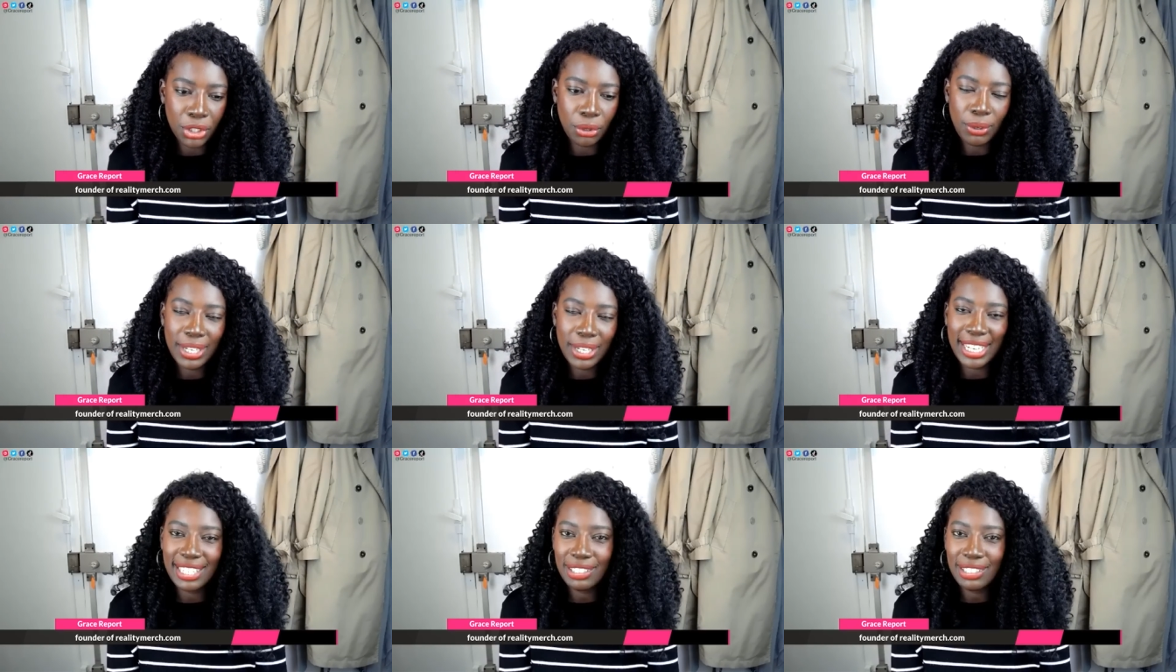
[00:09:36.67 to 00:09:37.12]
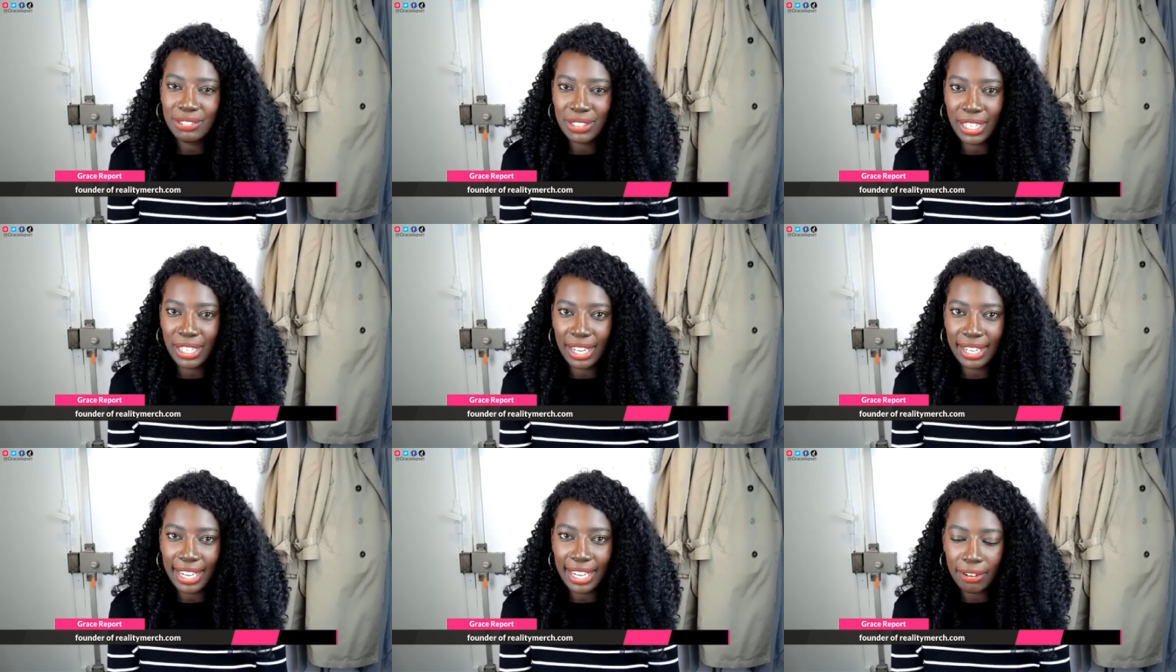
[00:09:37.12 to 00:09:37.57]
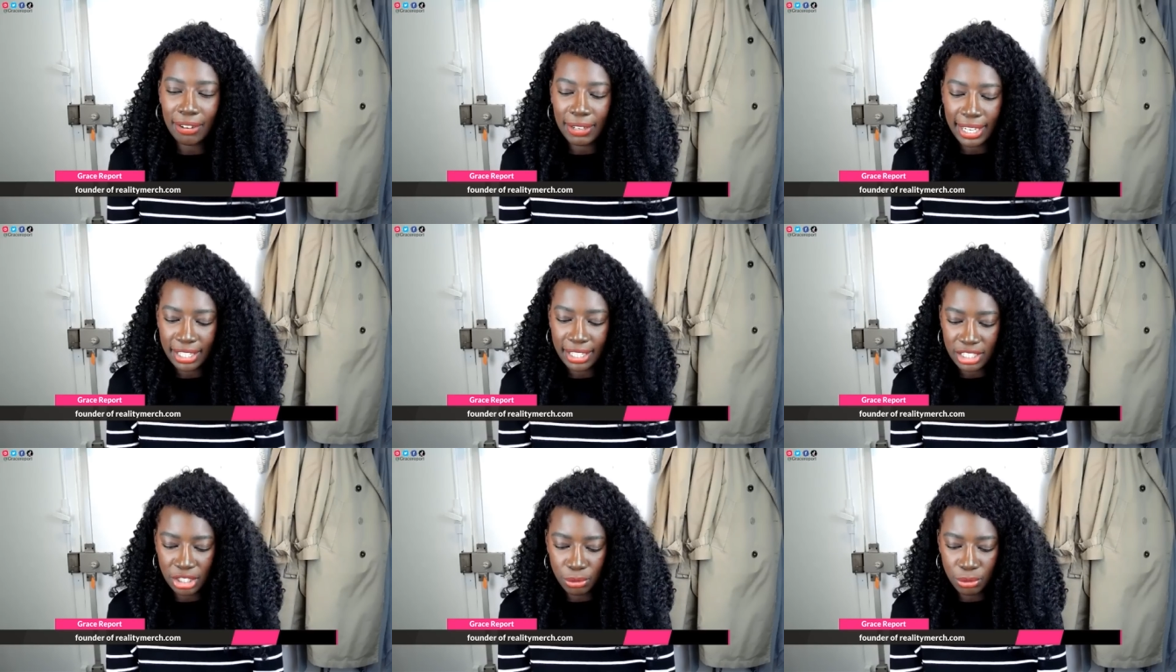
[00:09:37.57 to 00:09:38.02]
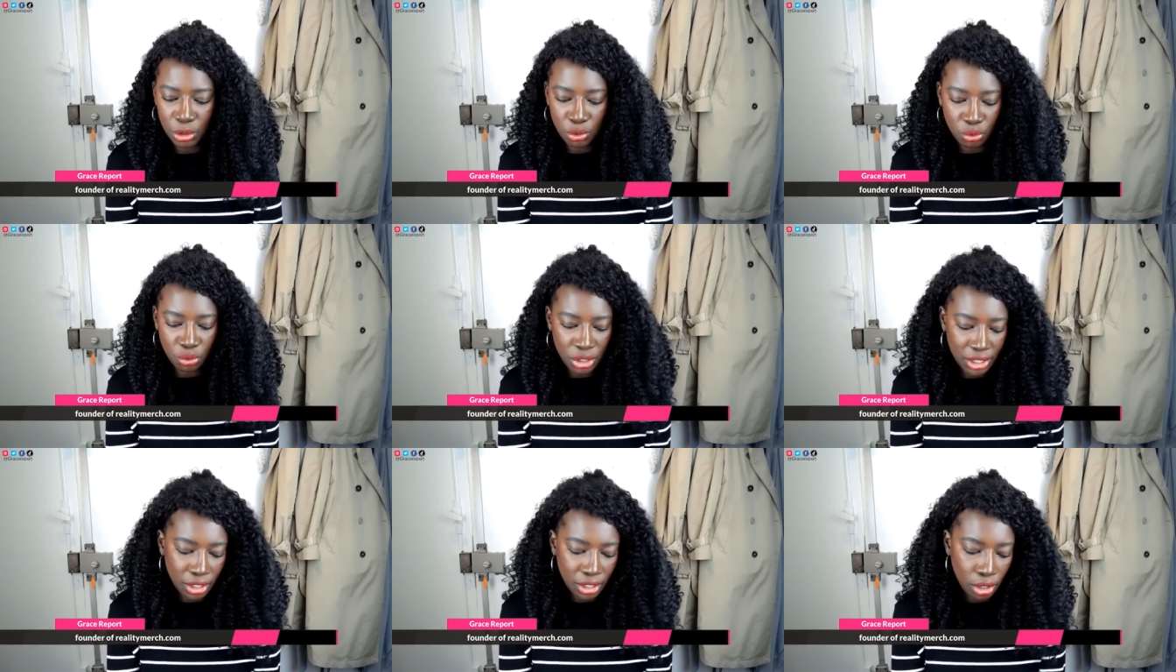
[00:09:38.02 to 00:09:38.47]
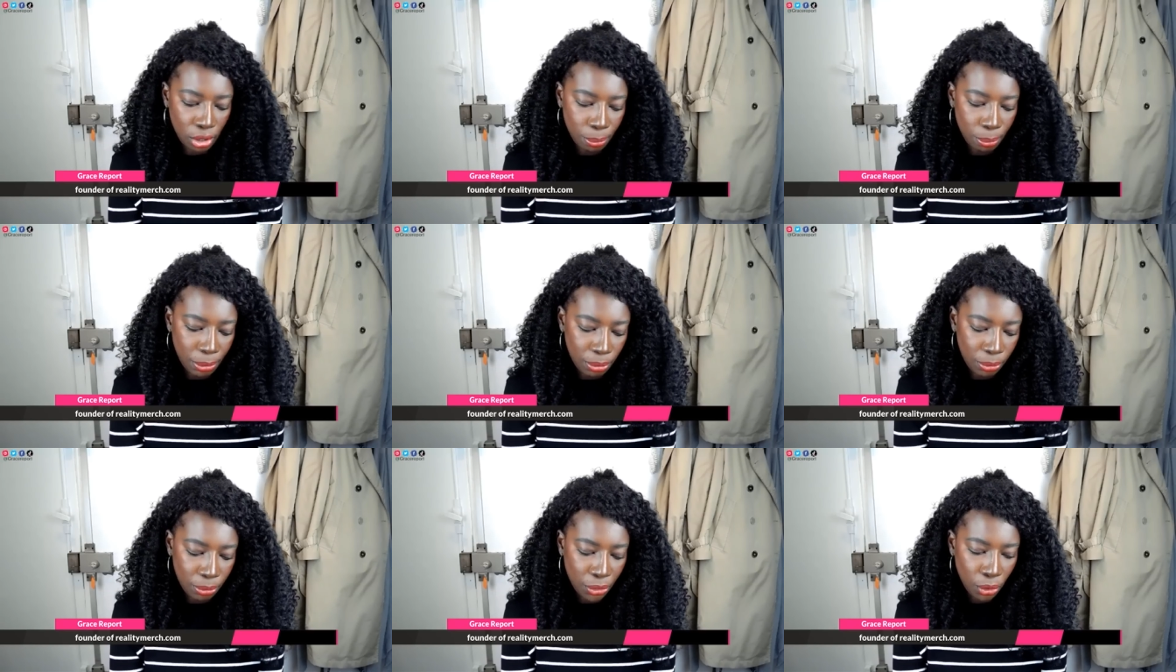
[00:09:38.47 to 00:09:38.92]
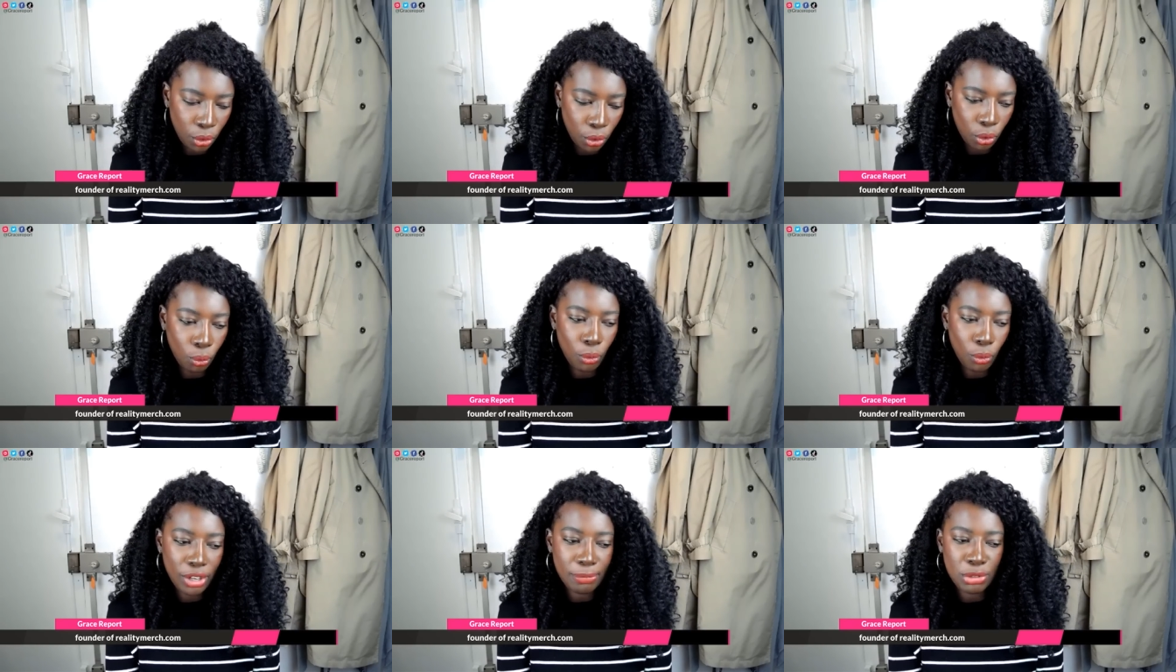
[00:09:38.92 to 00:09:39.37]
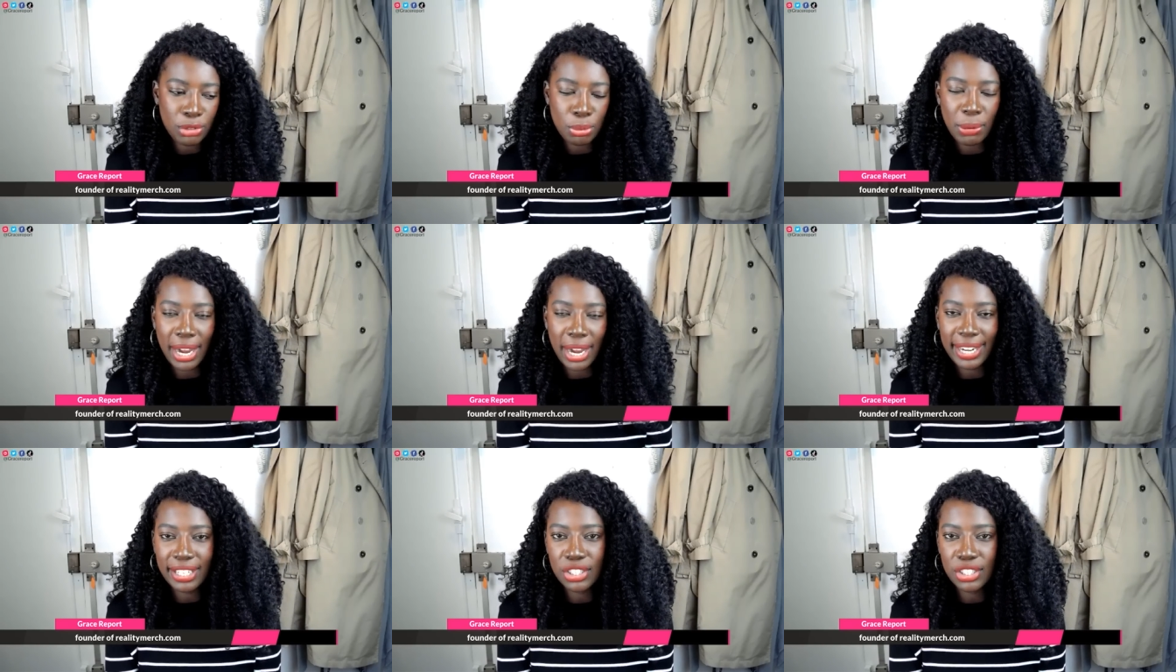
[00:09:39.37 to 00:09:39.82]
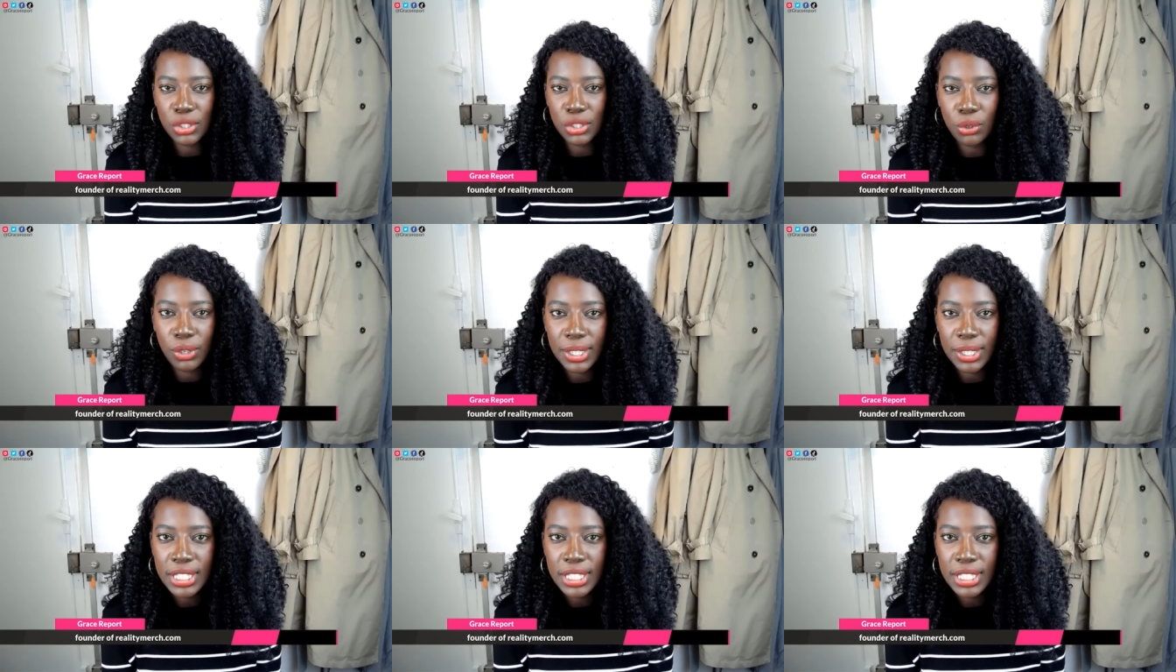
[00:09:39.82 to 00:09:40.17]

And I didn't like how Nancy was very open with the whole "what's mine is yours,"